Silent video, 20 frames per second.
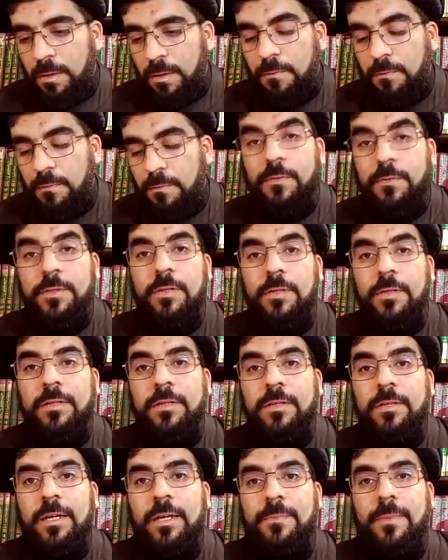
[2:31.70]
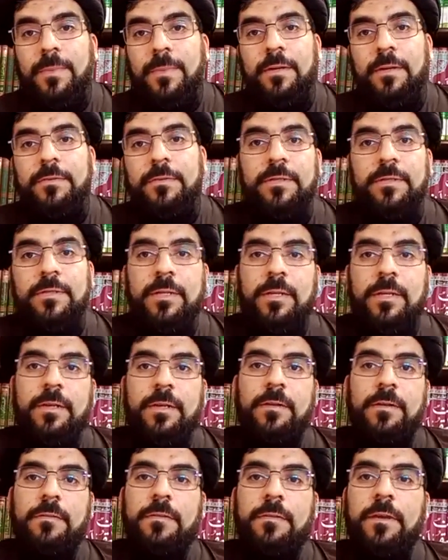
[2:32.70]
We were talking about
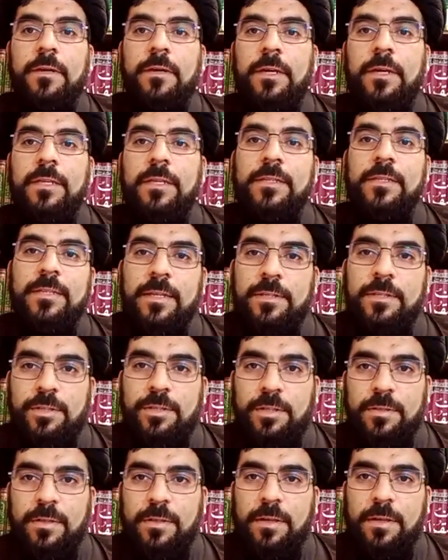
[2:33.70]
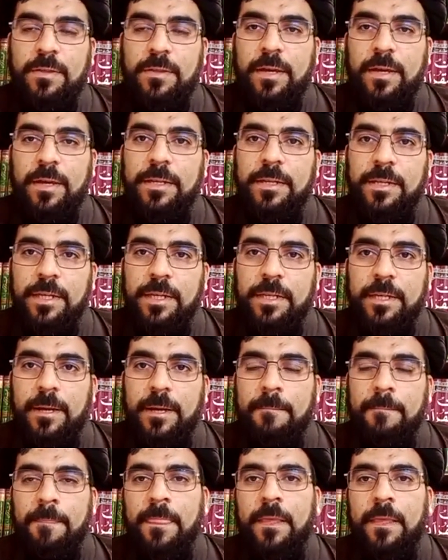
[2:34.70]
the intention, the anniyah.
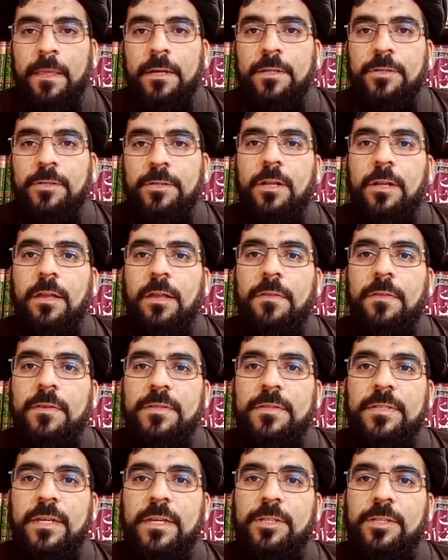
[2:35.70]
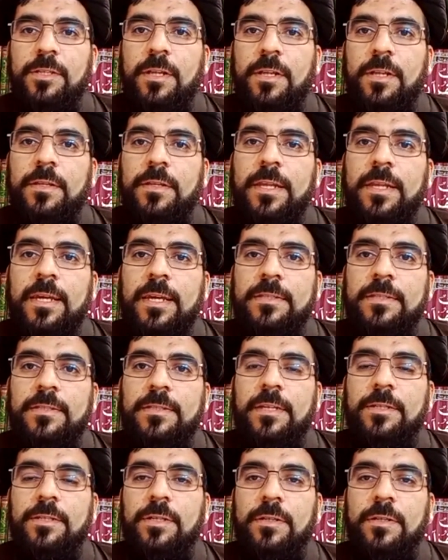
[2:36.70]
Inshallah, this session and the next
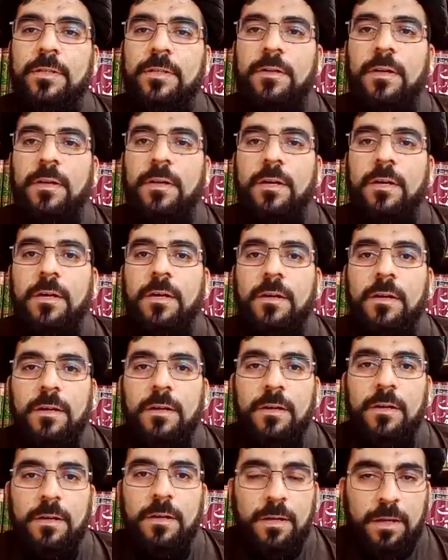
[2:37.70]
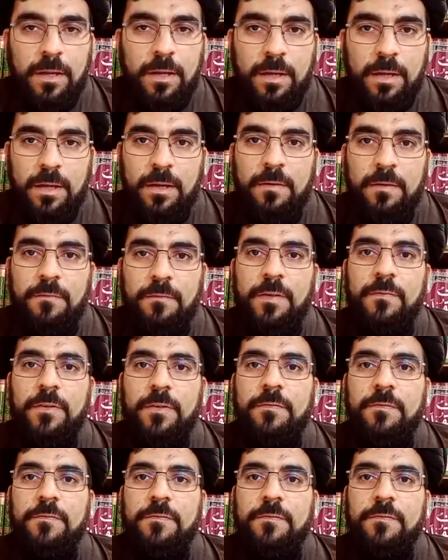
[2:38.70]
session, we
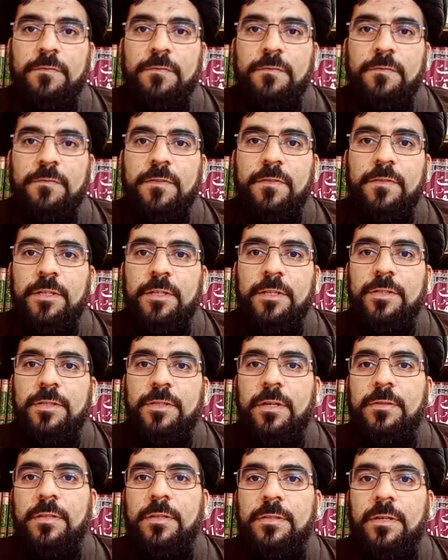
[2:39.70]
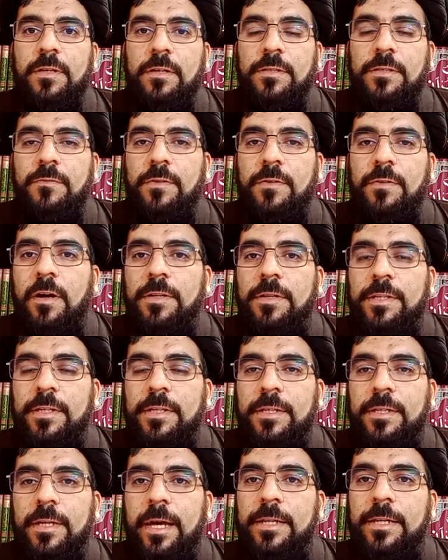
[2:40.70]
will finish the discussion regarding
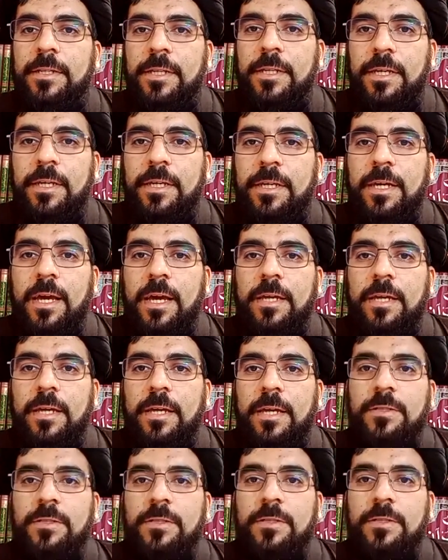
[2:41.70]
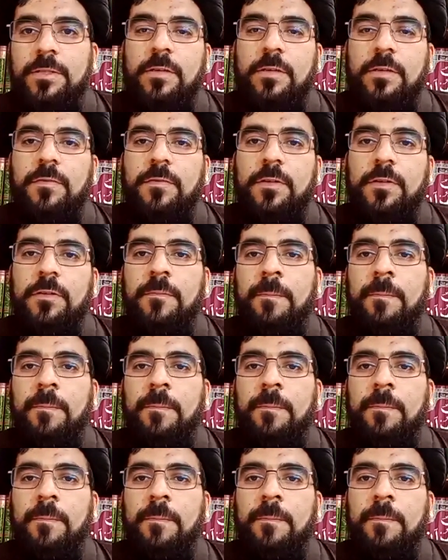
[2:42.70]
anniyah, and inshallah, we will